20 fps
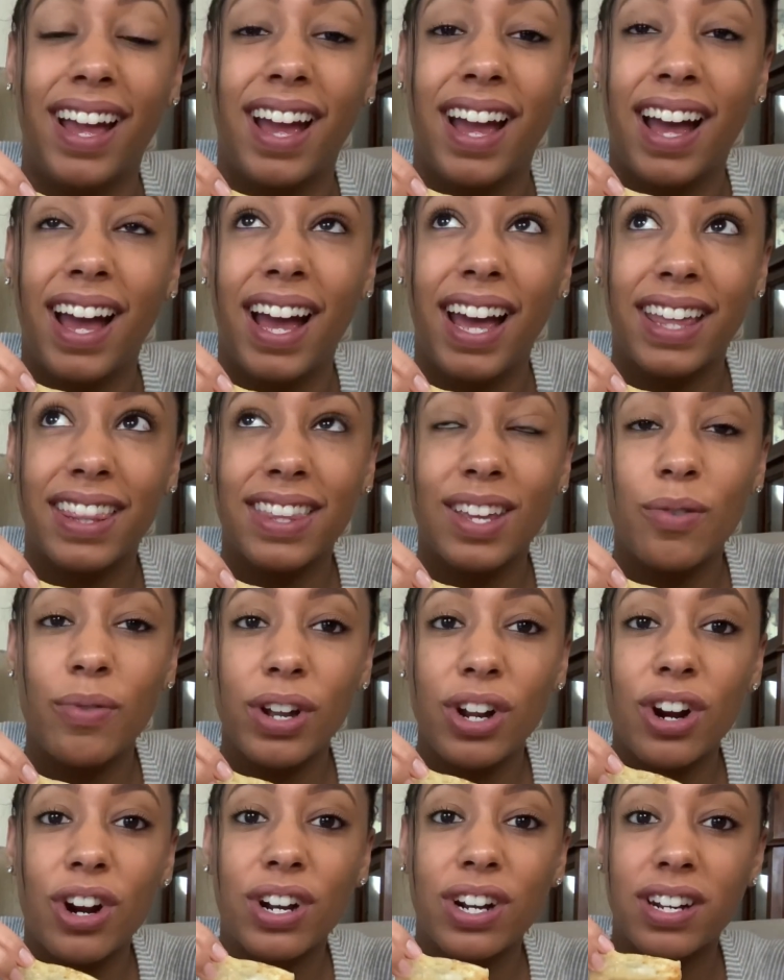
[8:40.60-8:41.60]
I think we
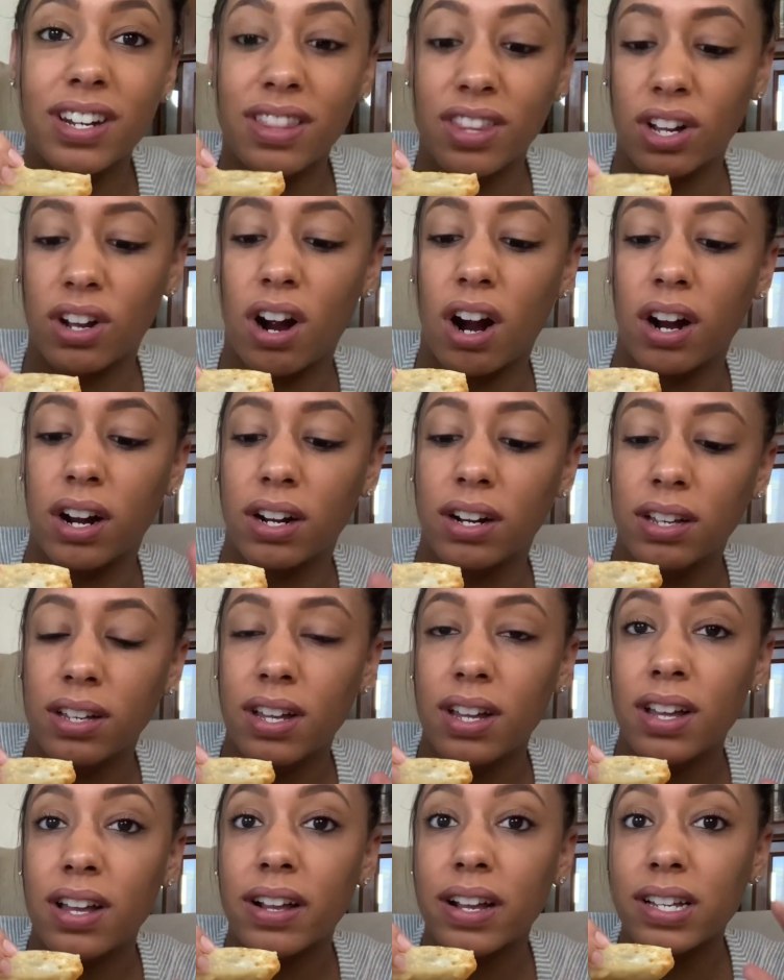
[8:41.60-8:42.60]
heard it in the car.
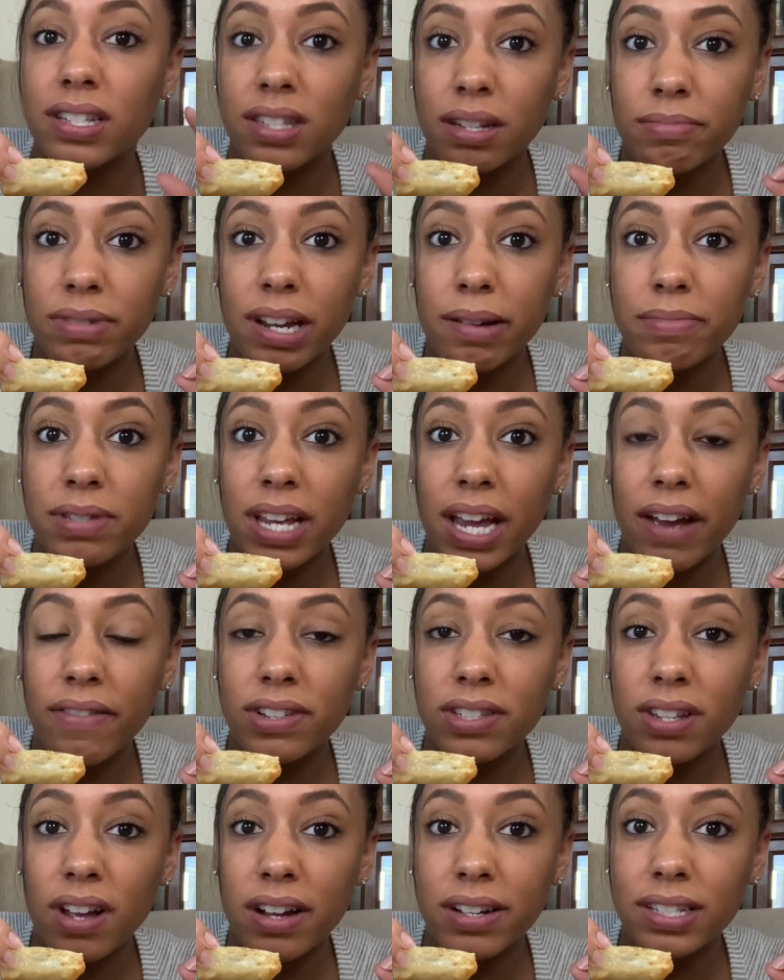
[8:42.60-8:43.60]
Because sometimes I have a
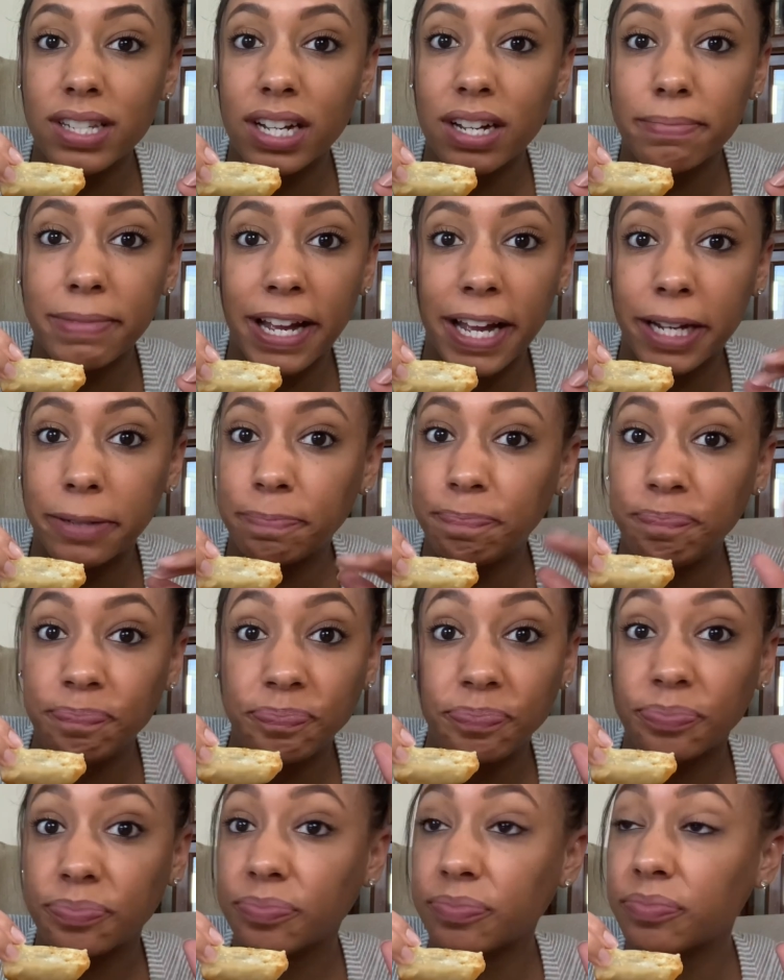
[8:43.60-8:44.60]
song stuck in my head.
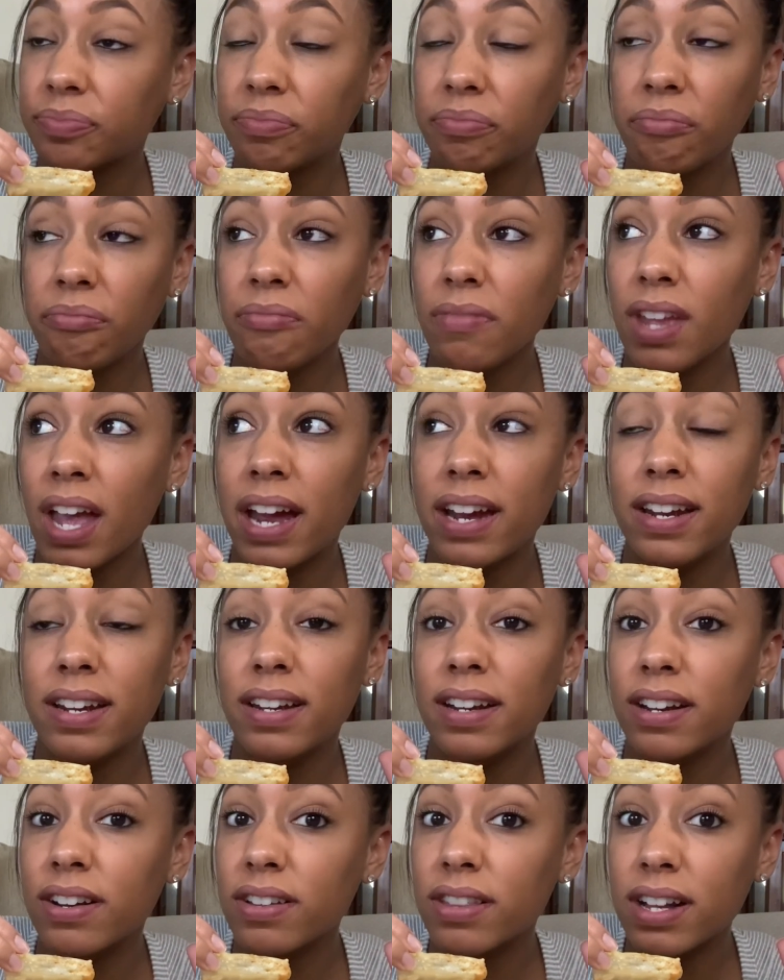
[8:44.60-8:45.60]
I didn't
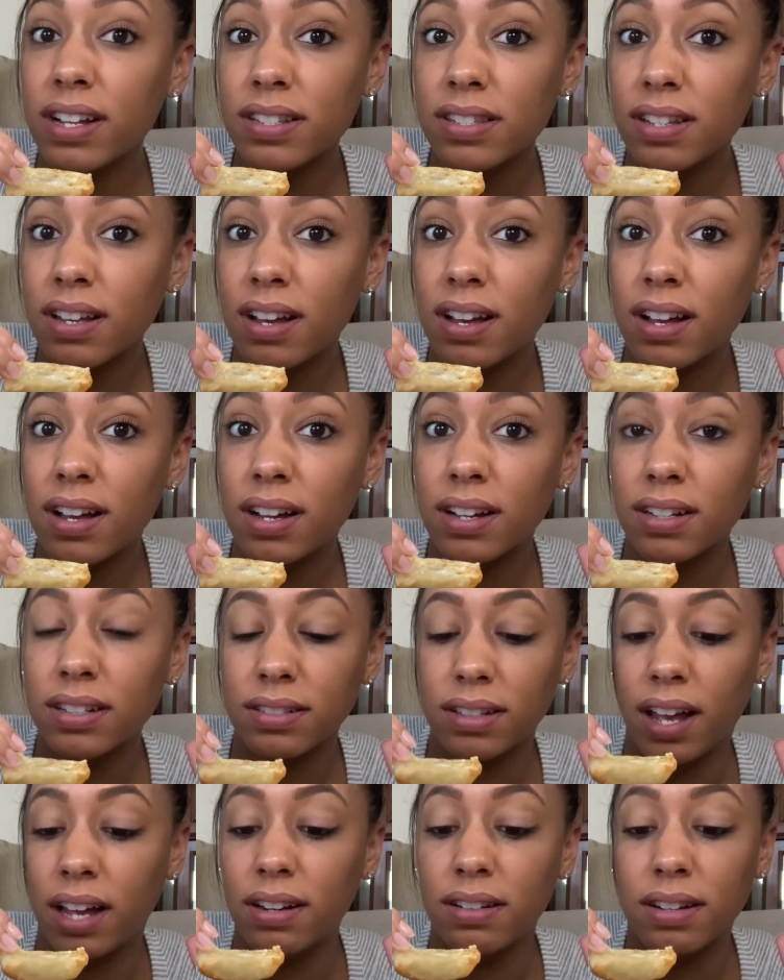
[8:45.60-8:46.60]
hear that song.
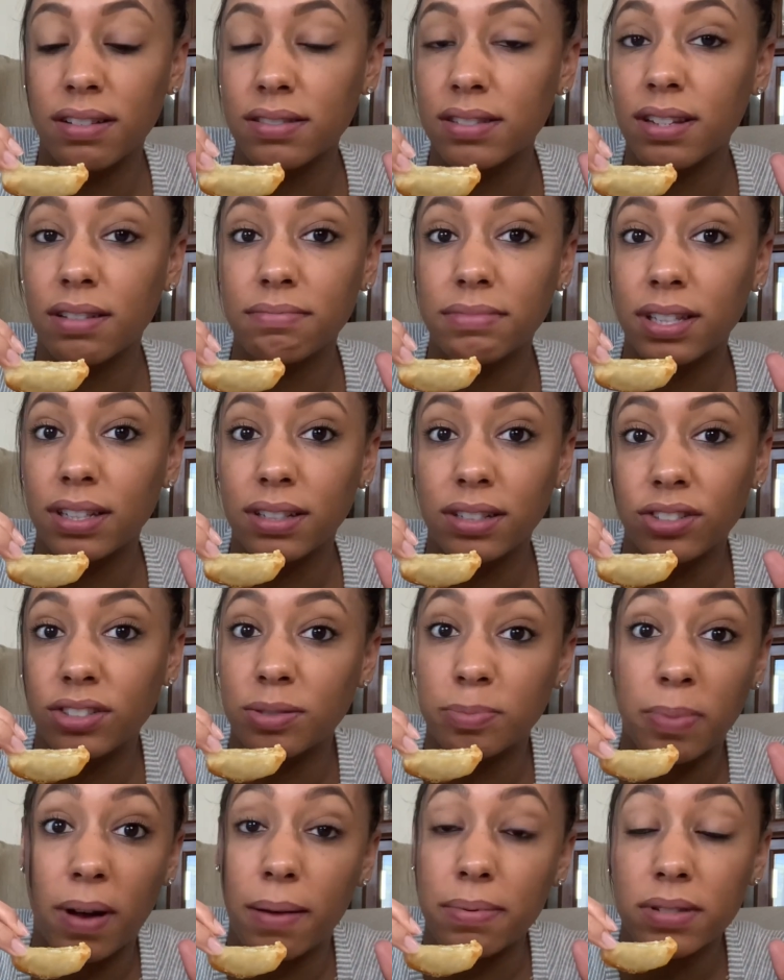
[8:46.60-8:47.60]
I don't know, something, it just
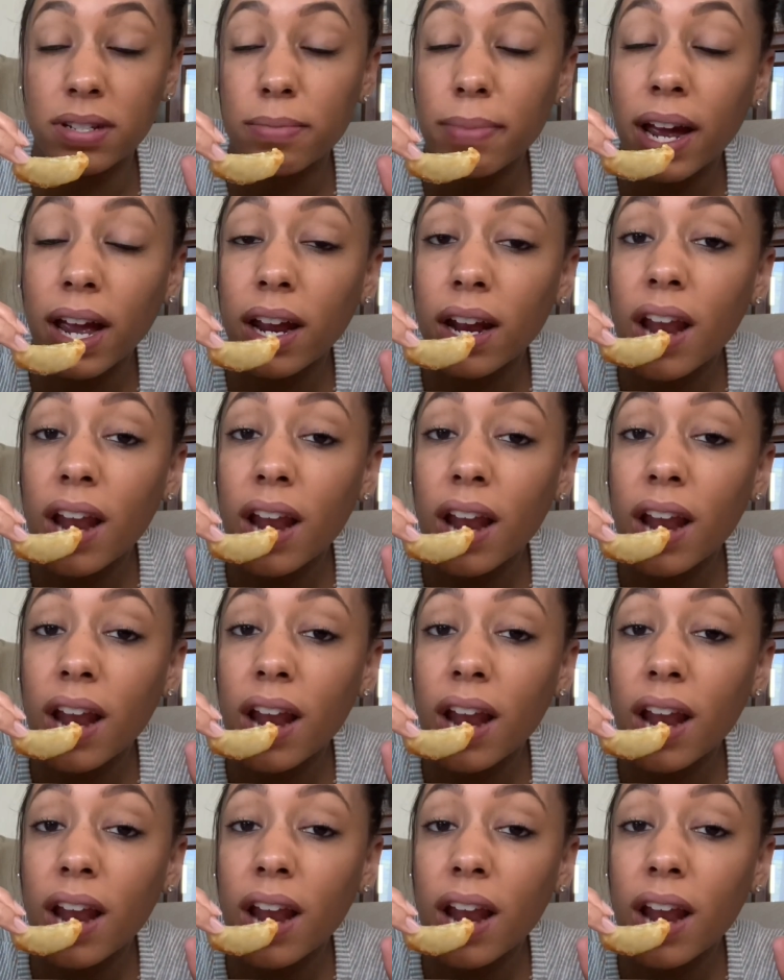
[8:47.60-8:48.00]
pops into my head.